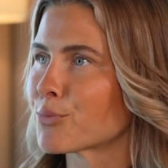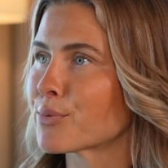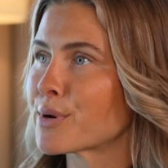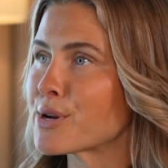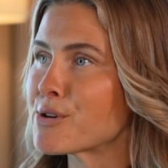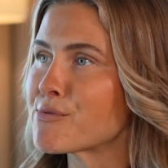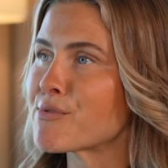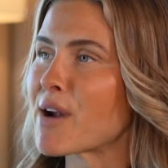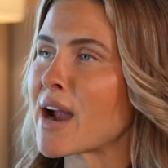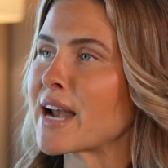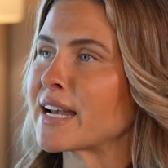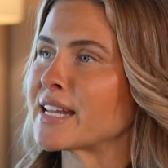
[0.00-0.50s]

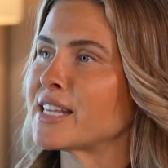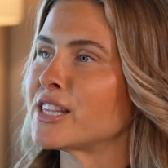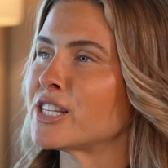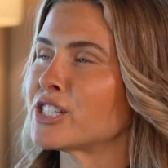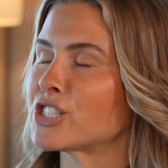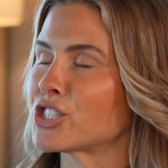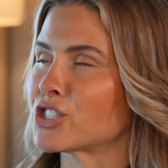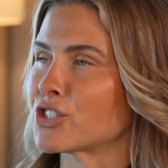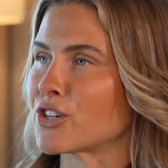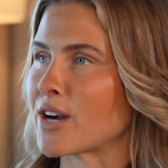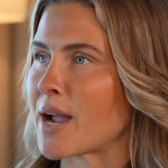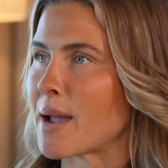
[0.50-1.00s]
Rewriting
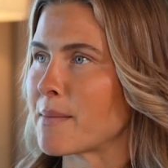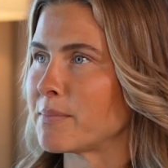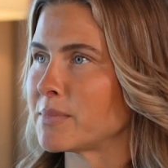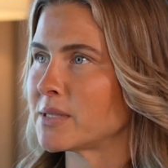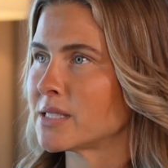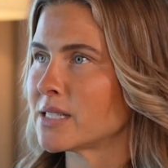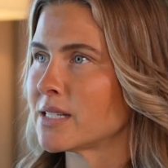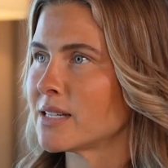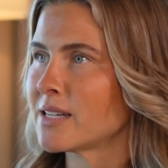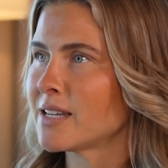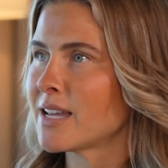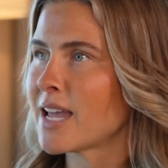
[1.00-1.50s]
the
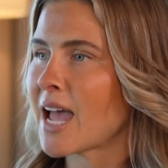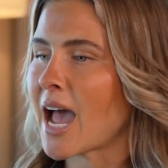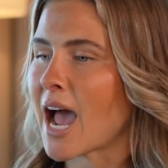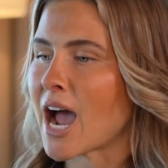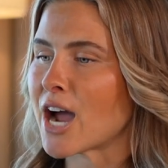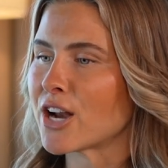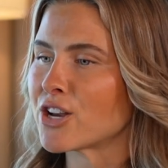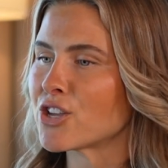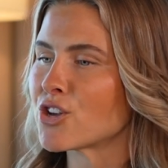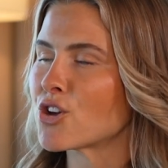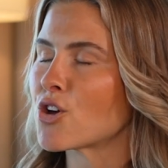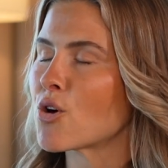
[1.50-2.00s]
script.
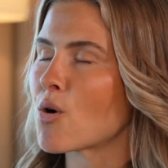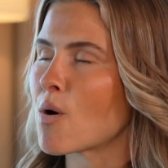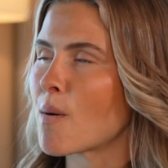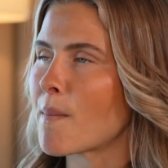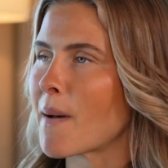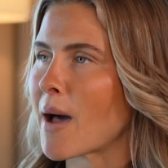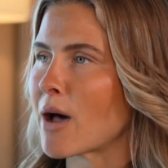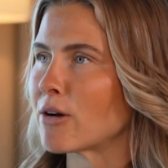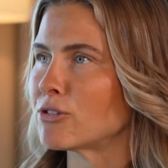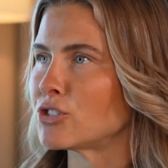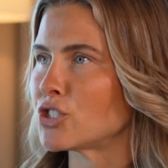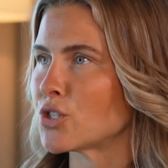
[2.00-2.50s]
Mm-hmm. How do you go
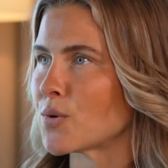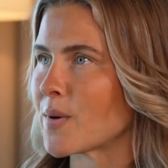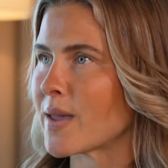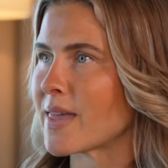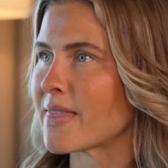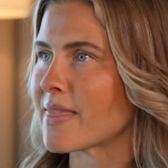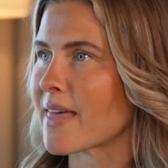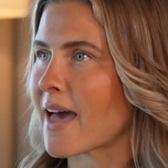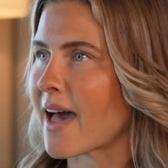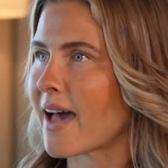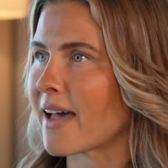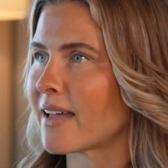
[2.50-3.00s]
about
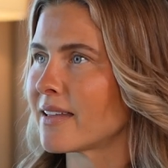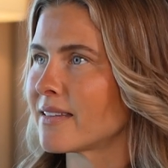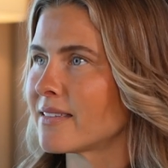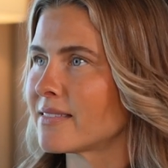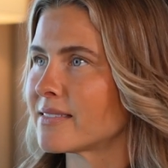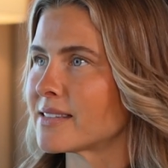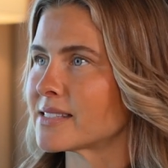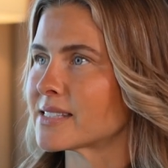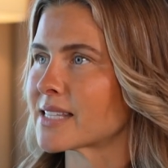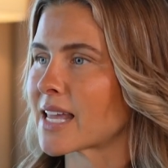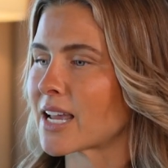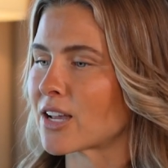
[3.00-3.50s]
doing that?
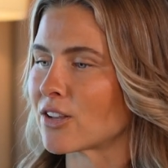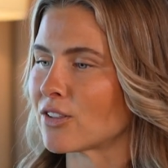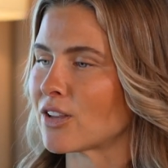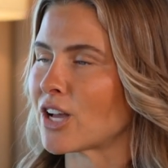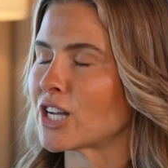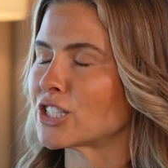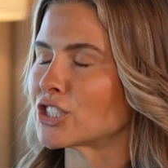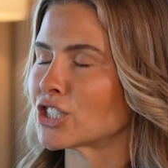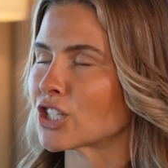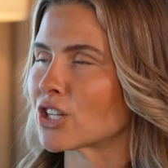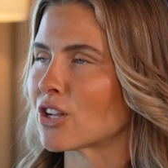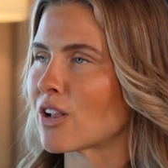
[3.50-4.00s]
The
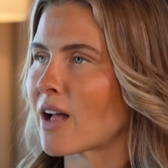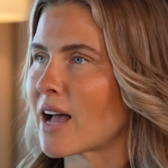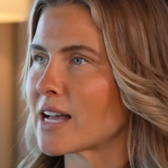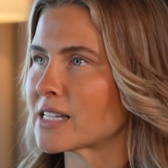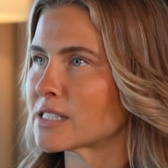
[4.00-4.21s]
psychological